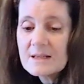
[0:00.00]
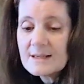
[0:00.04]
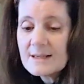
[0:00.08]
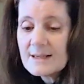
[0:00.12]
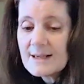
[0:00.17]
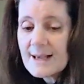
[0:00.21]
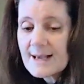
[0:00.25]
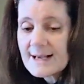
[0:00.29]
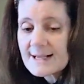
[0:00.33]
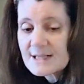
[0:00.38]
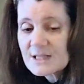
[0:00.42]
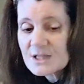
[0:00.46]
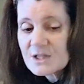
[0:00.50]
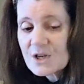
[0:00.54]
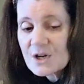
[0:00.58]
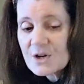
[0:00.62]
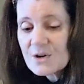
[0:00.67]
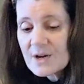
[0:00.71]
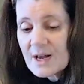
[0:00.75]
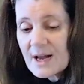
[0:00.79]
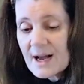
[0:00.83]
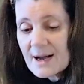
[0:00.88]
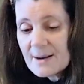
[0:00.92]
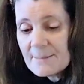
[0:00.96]
Yeah, so
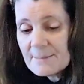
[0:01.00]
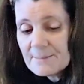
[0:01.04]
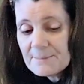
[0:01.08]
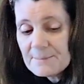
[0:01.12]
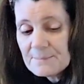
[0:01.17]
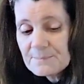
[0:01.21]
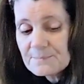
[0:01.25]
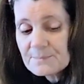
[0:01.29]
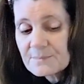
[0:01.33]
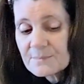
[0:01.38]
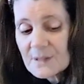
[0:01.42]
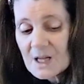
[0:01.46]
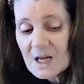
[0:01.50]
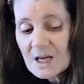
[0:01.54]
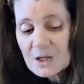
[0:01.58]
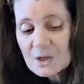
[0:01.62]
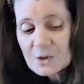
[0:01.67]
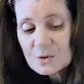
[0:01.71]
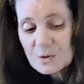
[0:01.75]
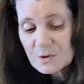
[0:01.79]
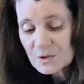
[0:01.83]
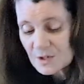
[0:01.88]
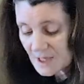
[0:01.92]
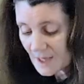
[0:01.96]
I
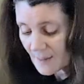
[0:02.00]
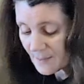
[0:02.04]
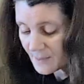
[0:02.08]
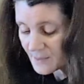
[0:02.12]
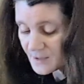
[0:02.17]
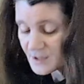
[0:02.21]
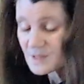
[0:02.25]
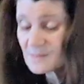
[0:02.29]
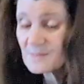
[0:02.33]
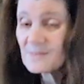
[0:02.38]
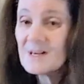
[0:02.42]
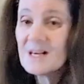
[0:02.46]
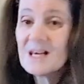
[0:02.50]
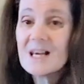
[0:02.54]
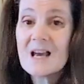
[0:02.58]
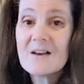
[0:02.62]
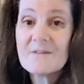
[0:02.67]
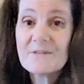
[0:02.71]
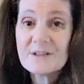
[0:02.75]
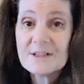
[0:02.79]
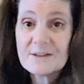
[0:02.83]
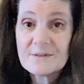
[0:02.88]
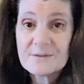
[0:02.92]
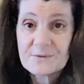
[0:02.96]
caught up on some
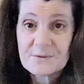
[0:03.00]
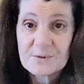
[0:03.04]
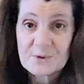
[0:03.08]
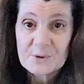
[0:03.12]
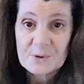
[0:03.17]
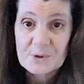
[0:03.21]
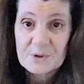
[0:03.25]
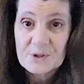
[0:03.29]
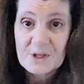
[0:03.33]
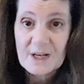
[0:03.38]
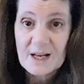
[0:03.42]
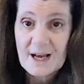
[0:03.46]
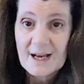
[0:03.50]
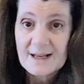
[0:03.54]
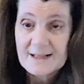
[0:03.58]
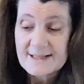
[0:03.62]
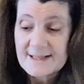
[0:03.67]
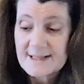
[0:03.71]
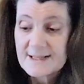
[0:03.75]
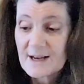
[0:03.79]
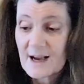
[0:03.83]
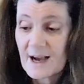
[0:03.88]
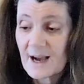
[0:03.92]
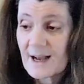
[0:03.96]
lovely food
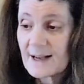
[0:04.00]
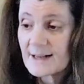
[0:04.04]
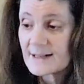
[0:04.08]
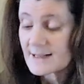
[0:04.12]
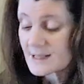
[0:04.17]
last night.